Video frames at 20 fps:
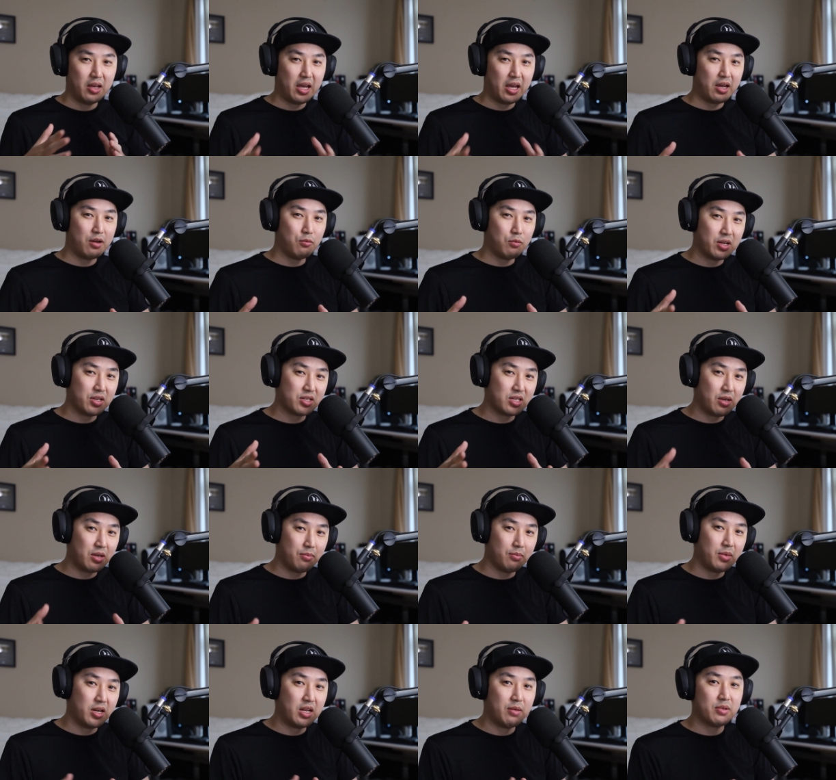Hey, what is
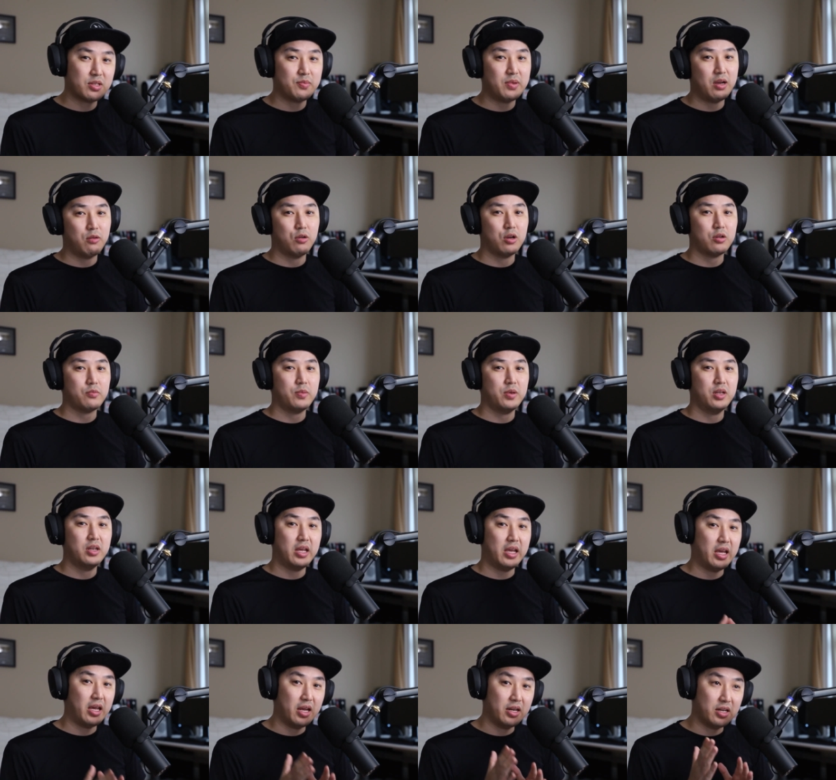up? My name is Matt
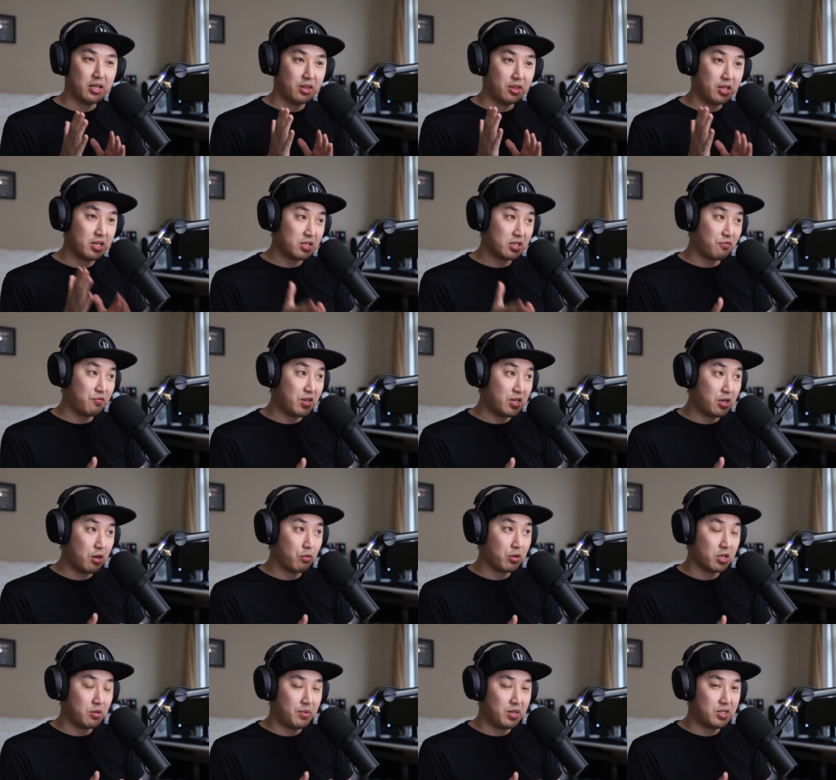Workman, and in this video,
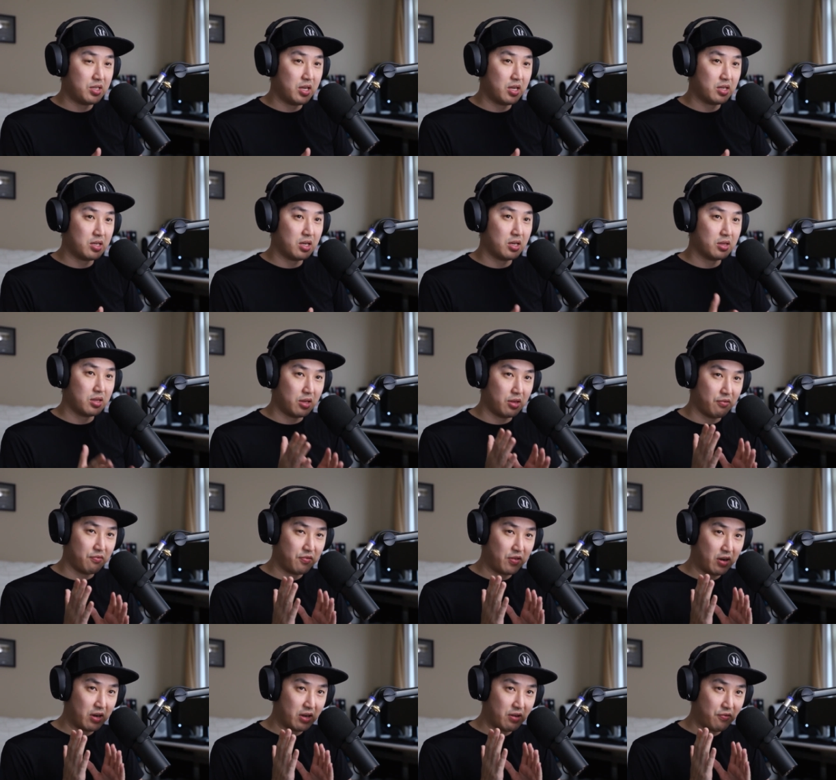we're going to be taking the
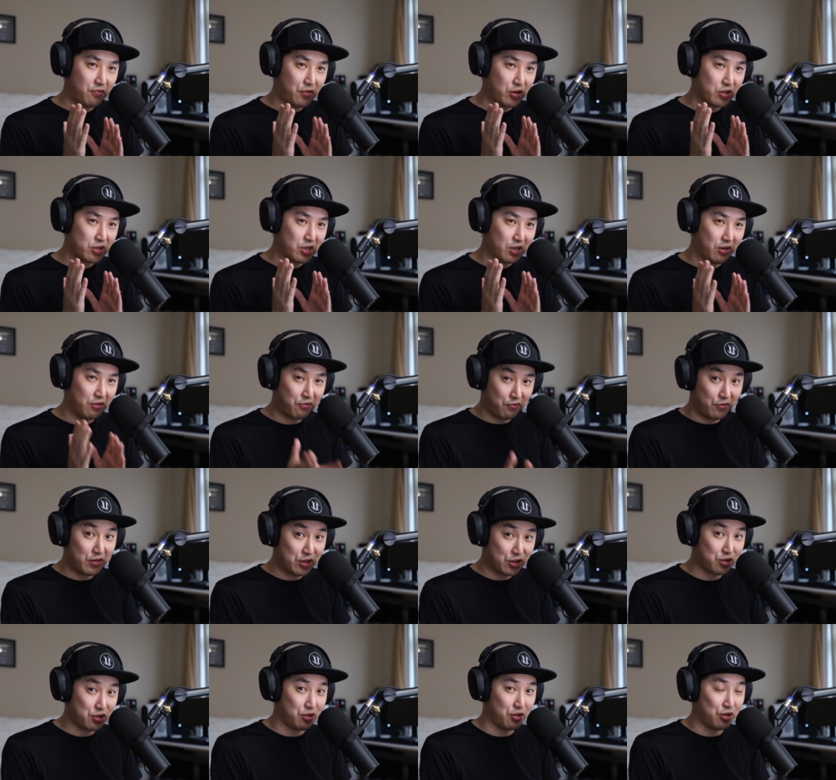very first
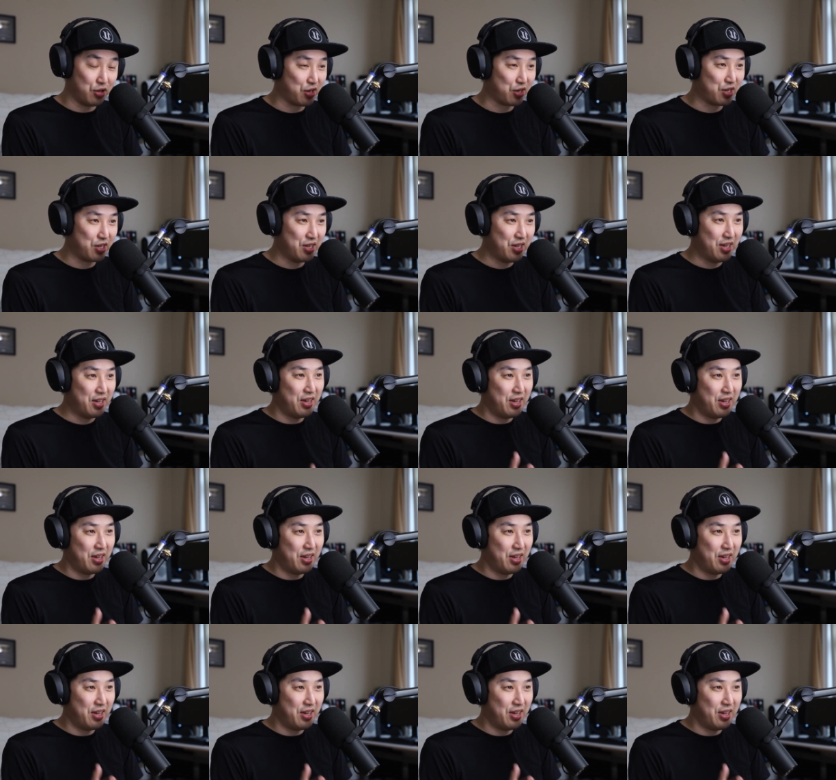official look